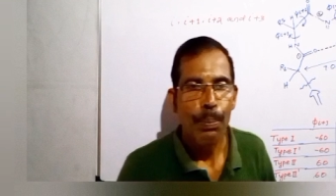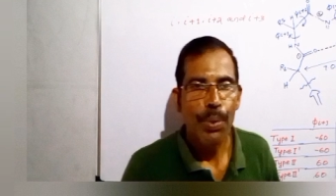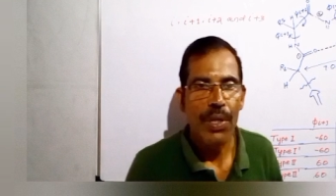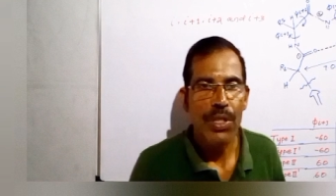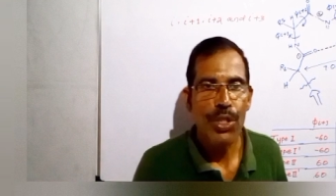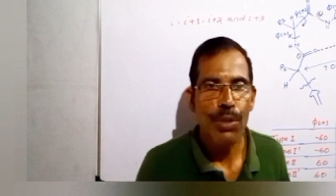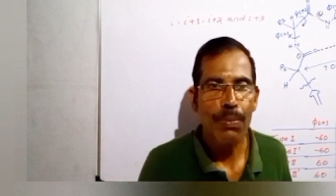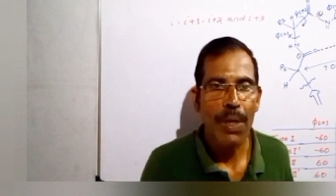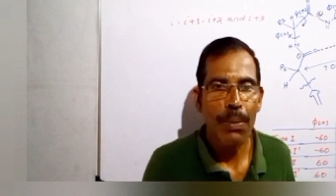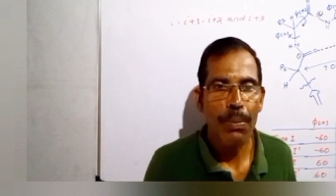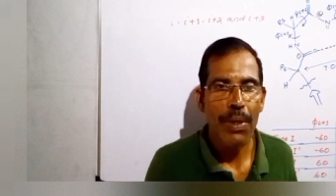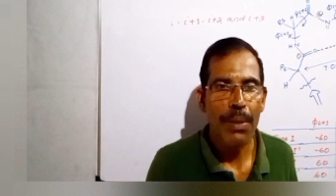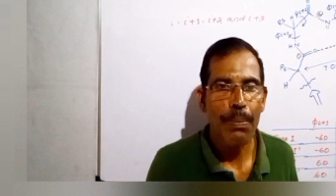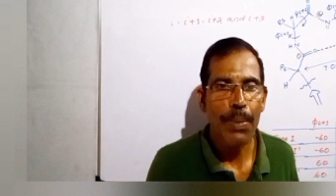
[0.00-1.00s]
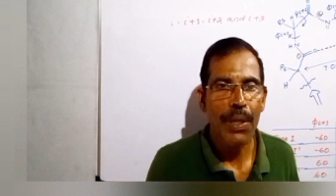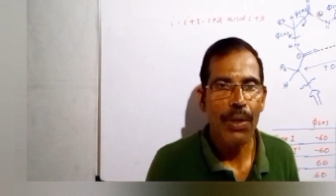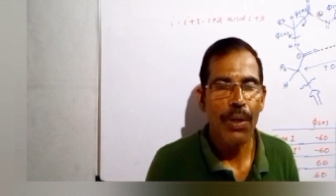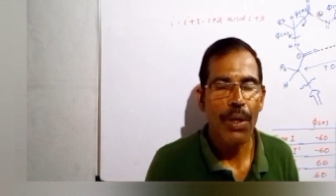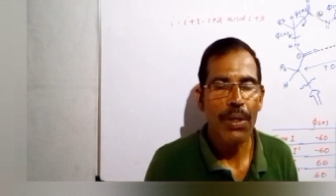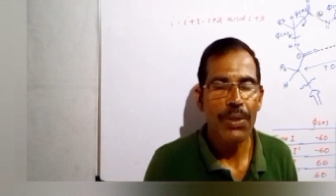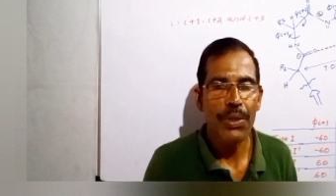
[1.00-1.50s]
presumably
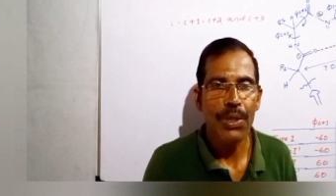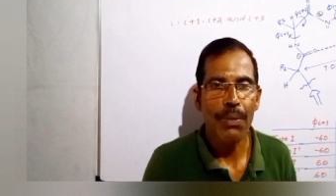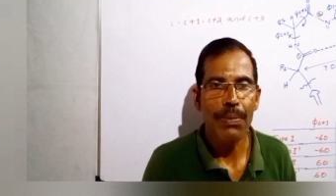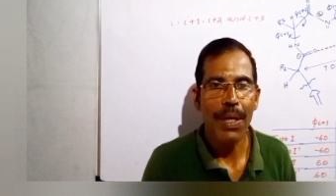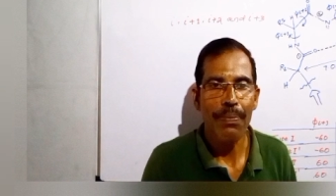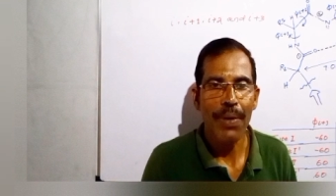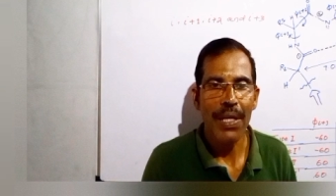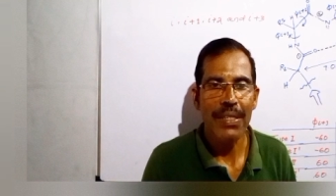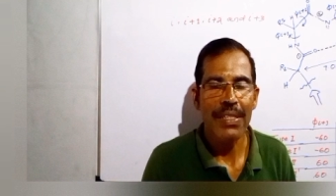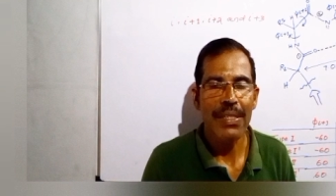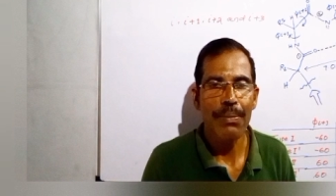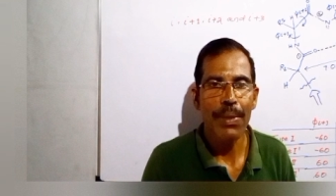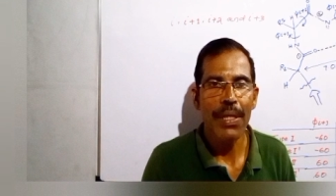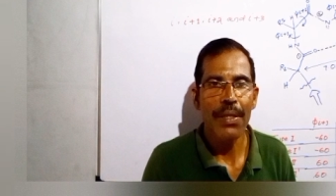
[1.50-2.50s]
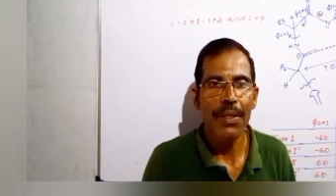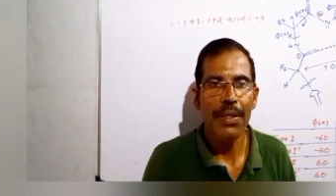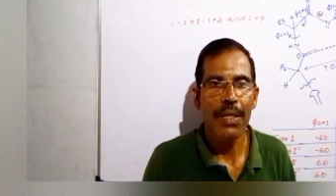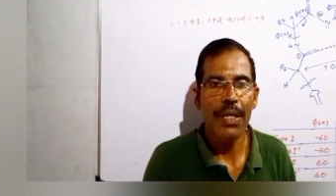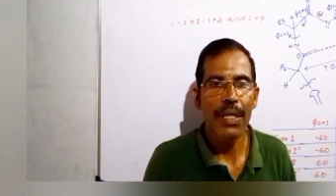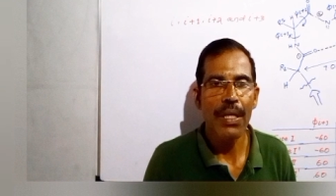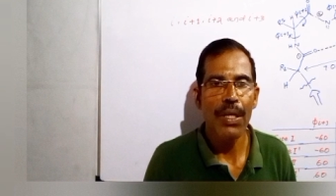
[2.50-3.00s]
because of the
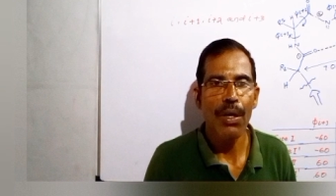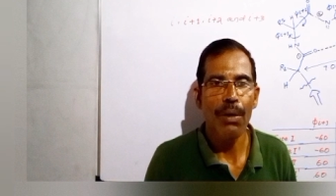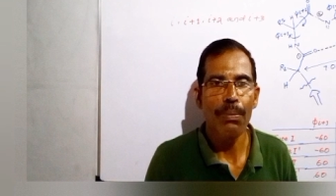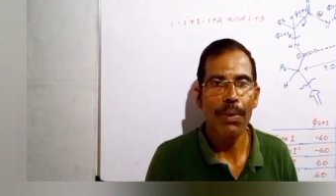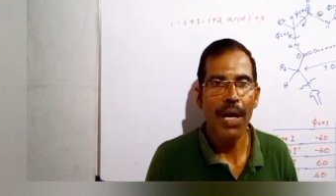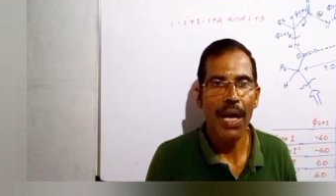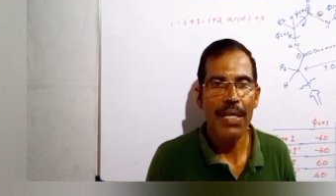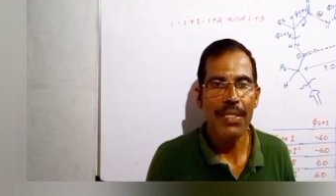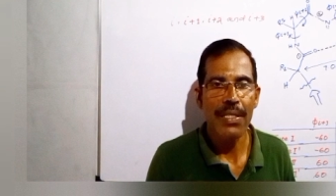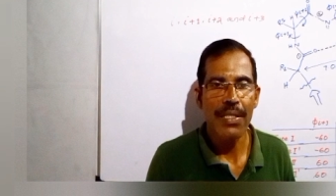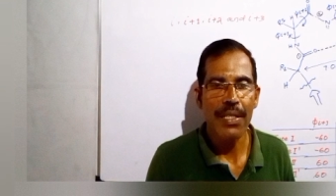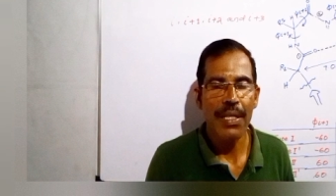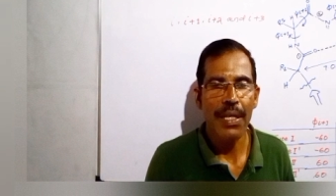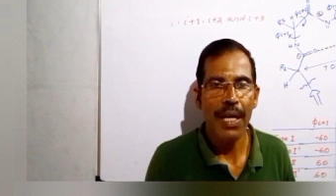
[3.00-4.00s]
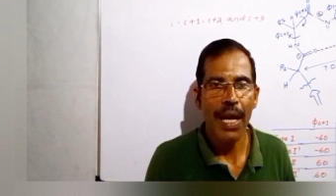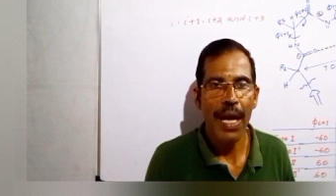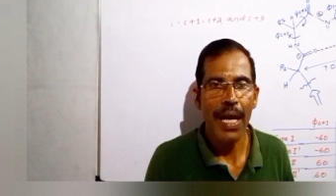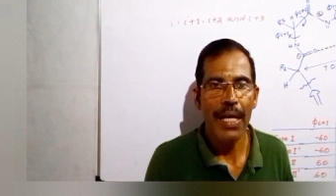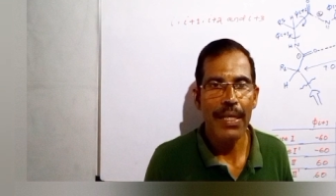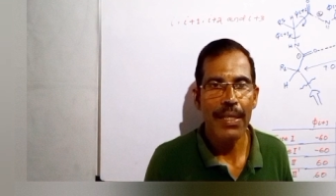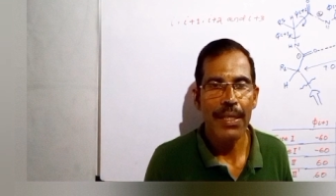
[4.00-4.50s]
flexibility of glycine
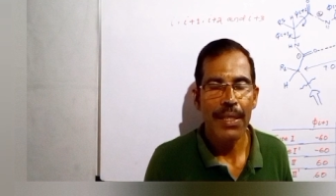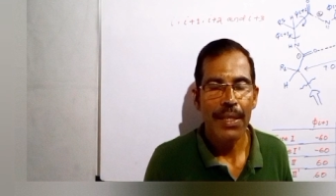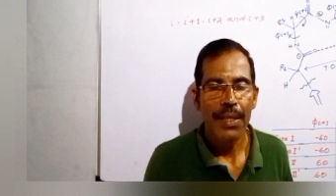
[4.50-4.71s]
and